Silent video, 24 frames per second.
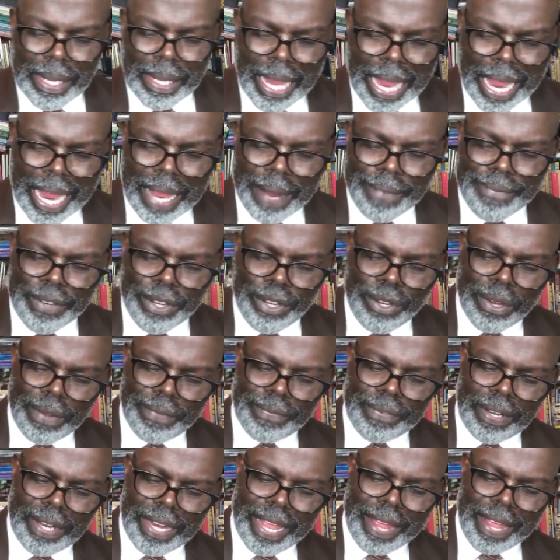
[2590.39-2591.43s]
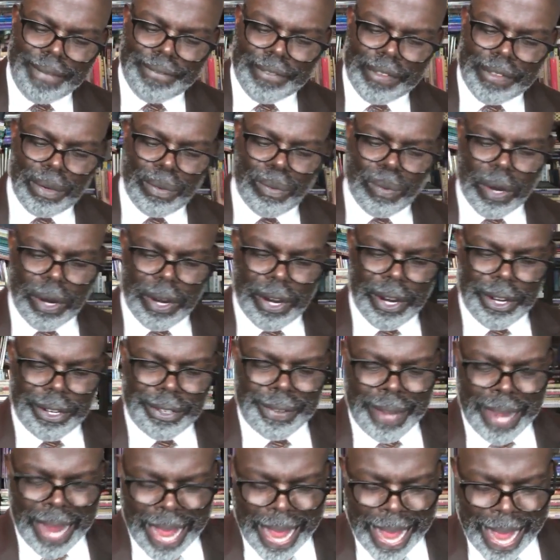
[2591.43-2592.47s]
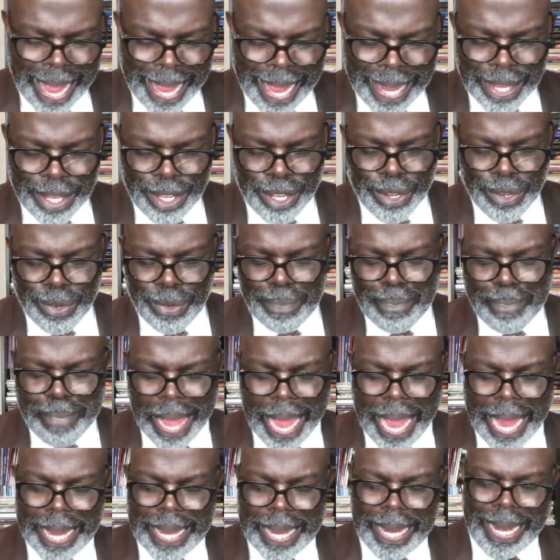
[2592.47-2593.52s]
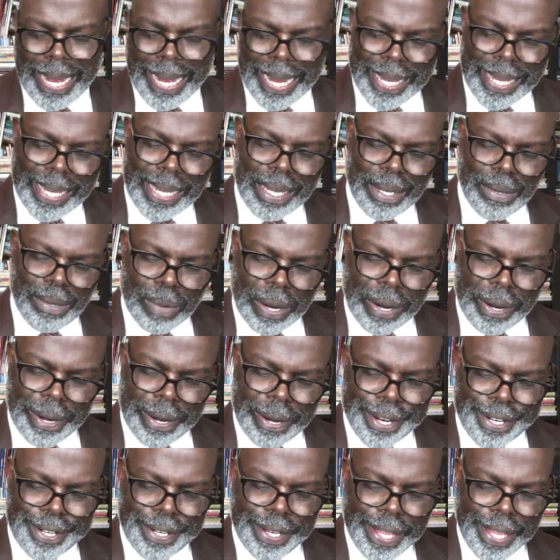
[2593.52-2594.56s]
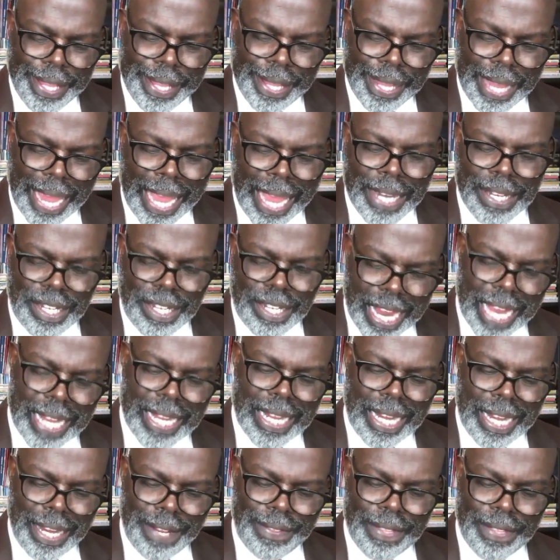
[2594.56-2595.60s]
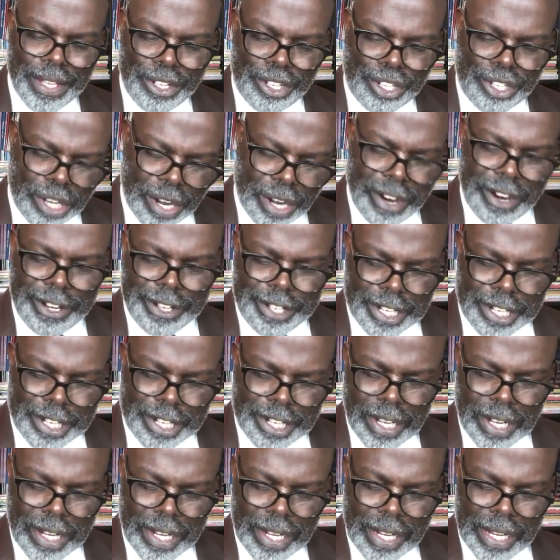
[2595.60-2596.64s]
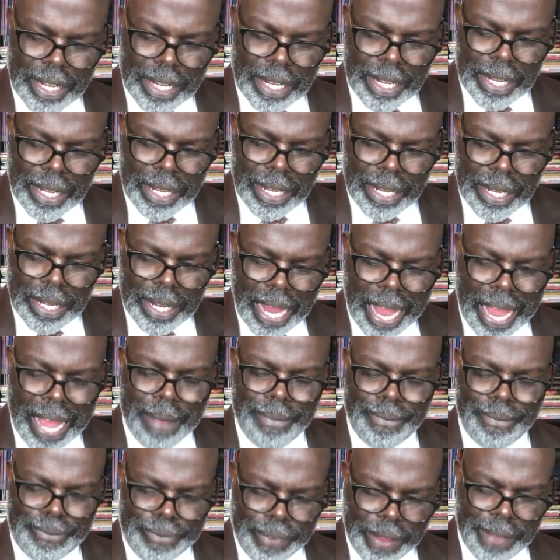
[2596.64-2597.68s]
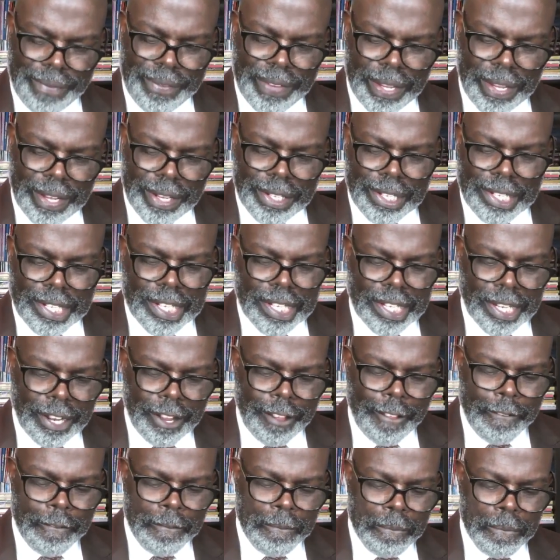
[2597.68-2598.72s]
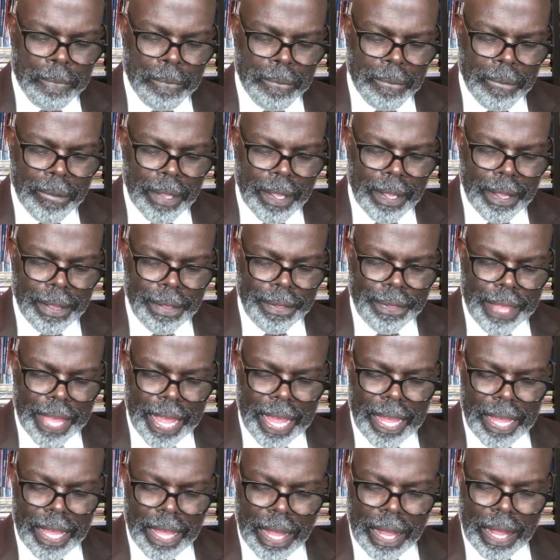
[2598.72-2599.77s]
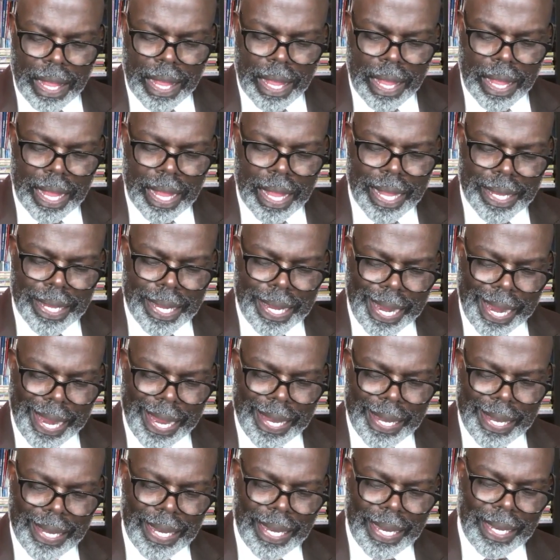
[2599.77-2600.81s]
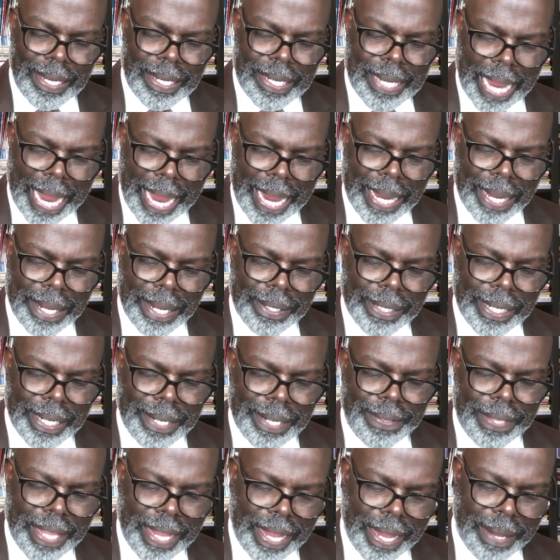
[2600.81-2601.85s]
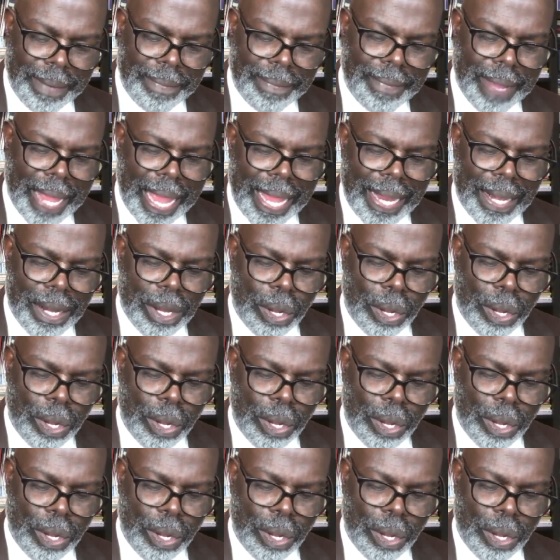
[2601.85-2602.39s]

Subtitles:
After you have left the world, now you back in the world, and yet in the church, amphibious, they are again entangled in them and